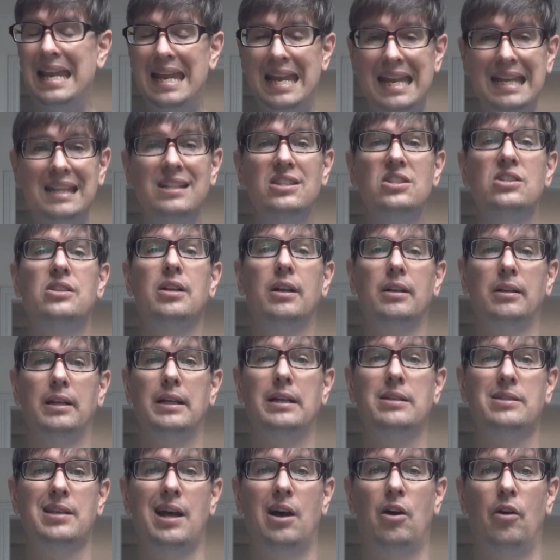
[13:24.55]

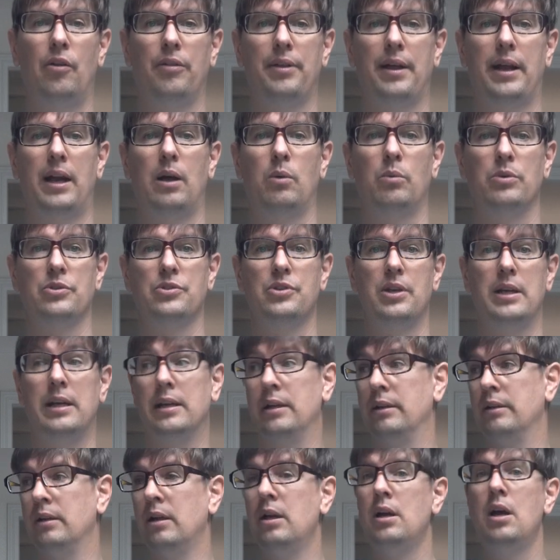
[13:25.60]
instantly tell that I was
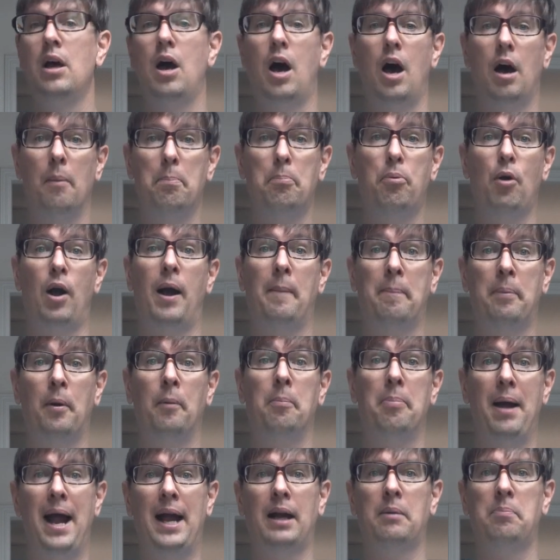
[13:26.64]
in a proper
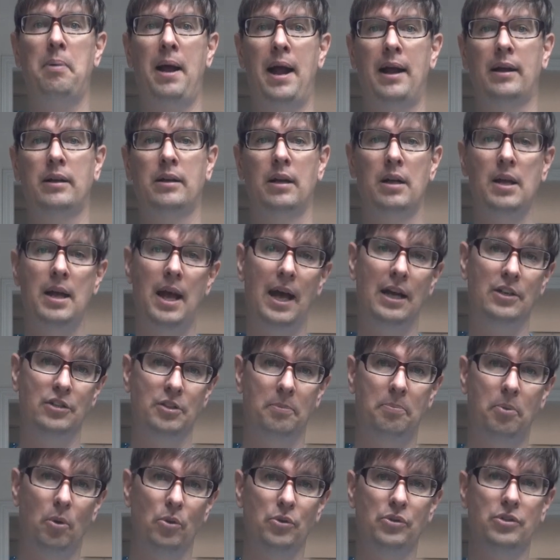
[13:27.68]
backpack as
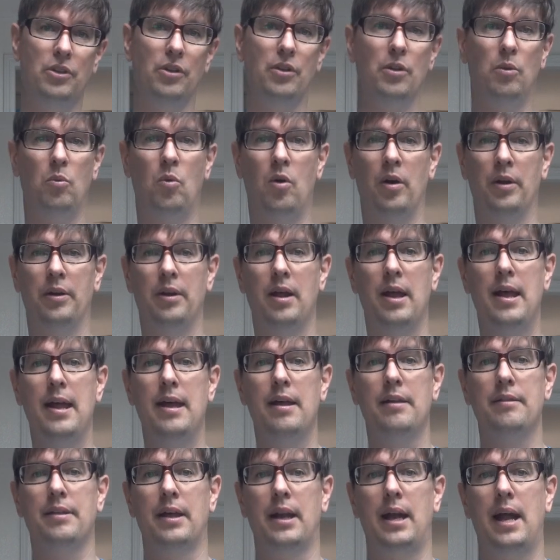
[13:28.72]
opposed to the one
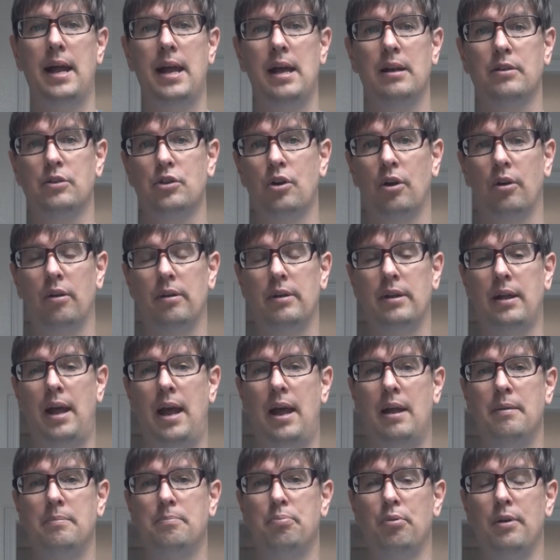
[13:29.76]
that I
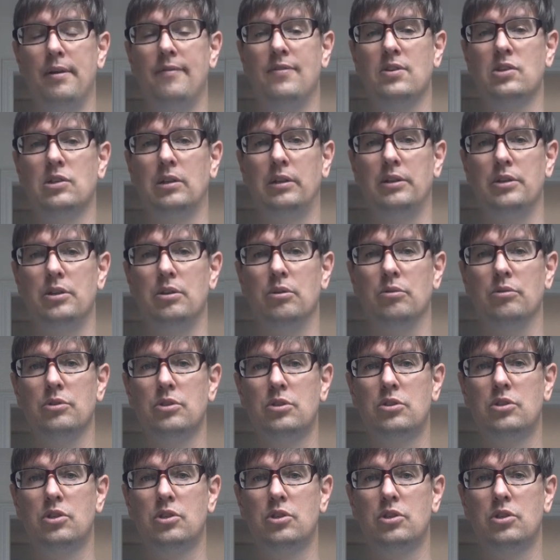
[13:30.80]
had previously used.